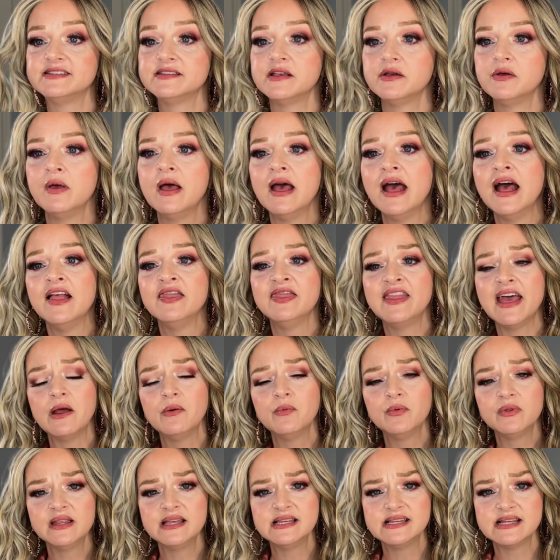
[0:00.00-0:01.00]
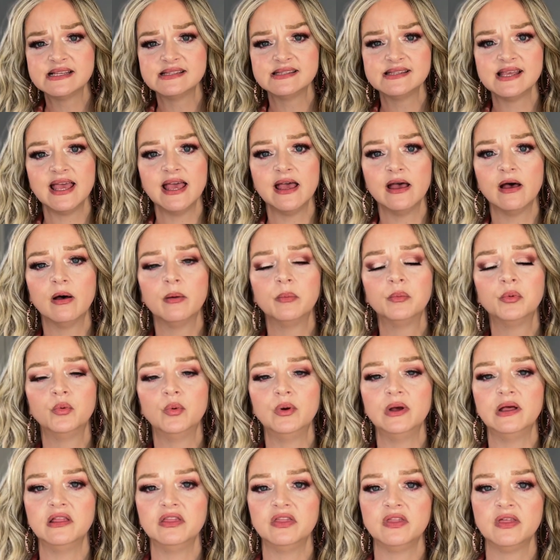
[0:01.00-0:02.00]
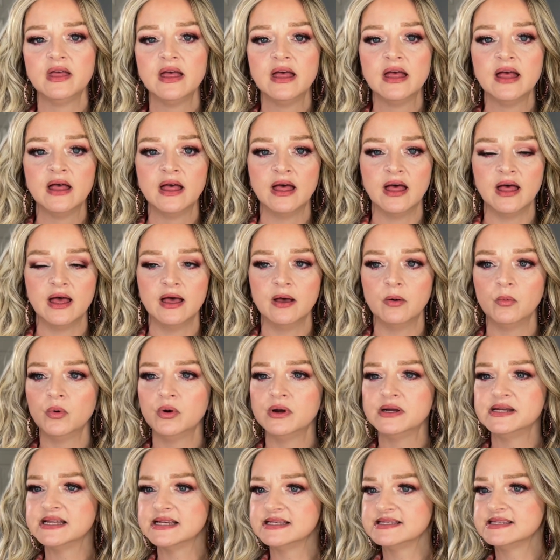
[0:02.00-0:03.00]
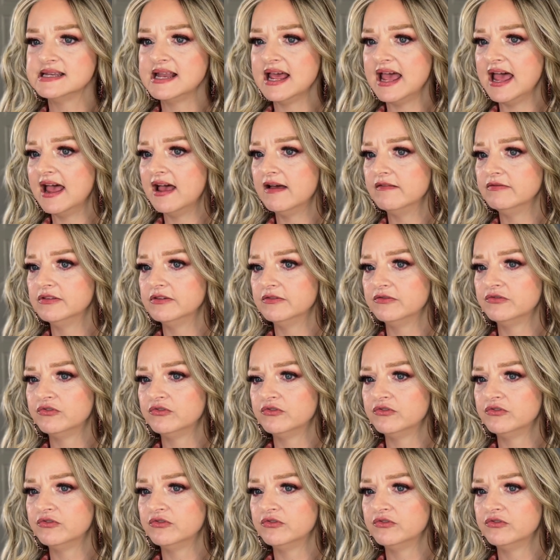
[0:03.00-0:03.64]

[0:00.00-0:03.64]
So that really does help with where it doesn't have the